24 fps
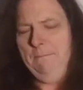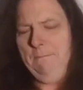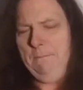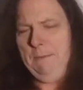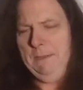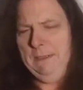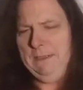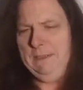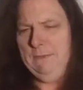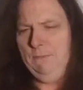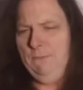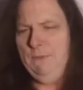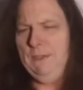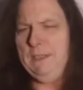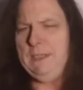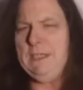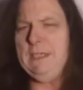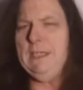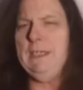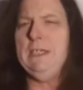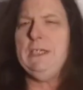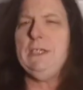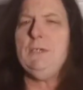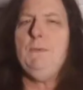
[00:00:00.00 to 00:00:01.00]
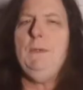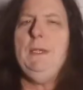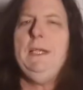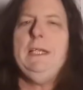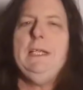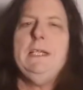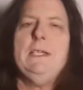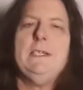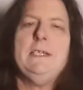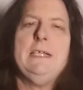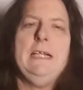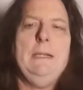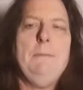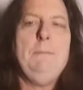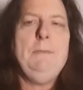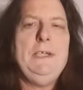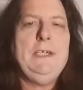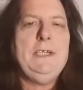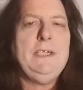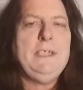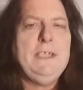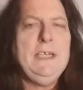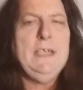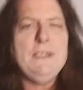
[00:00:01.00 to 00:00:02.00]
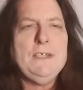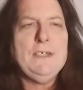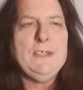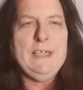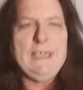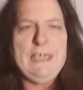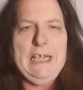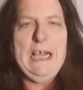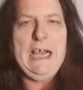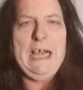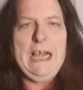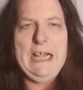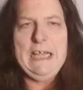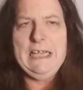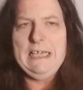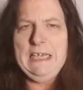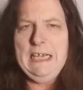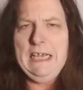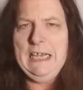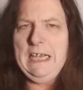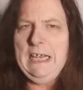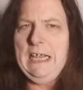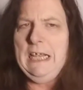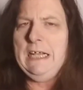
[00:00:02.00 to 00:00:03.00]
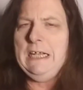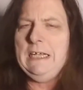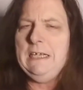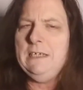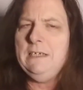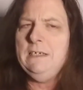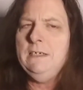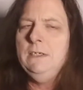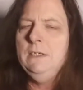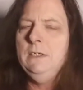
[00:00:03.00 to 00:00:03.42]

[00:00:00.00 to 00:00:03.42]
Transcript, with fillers: But the rest of this week is going to be sizzling hot, and